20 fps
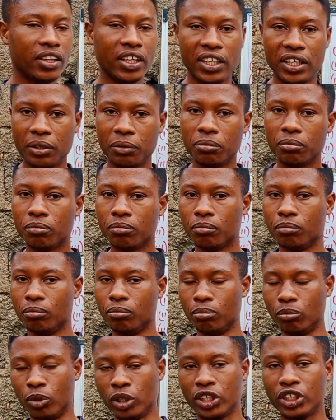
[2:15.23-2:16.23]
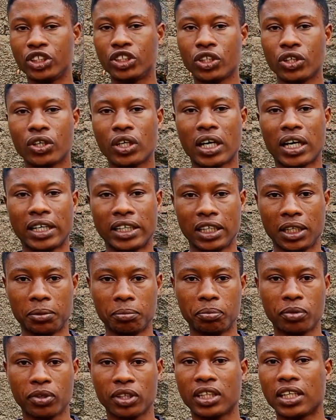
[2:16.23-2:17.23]
three major and
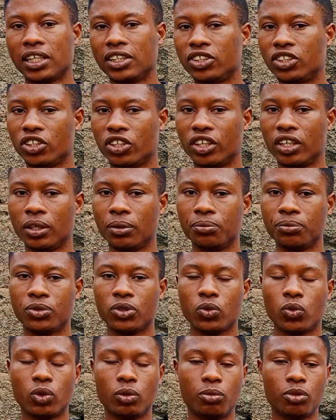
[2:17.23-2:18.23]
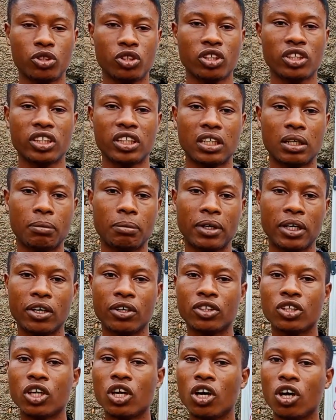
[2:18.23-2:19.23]
important theorems we'll be talking
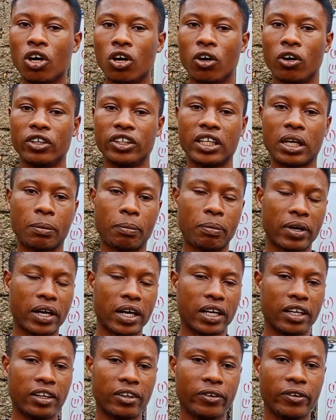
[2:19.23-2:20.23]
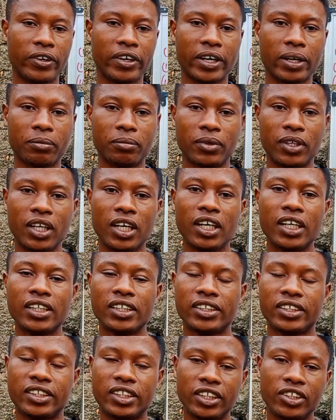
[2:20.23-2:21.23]
about under parallelogram.
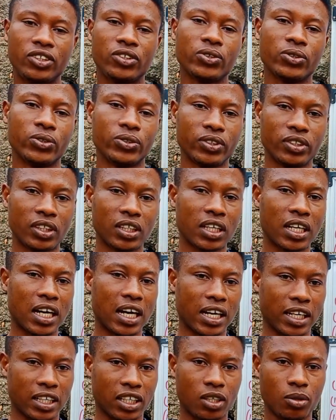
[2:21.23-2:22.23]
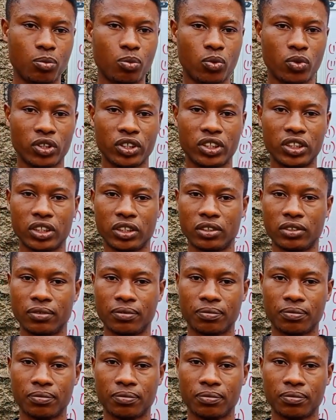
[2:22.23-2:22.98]
Stay tuned and keep watching.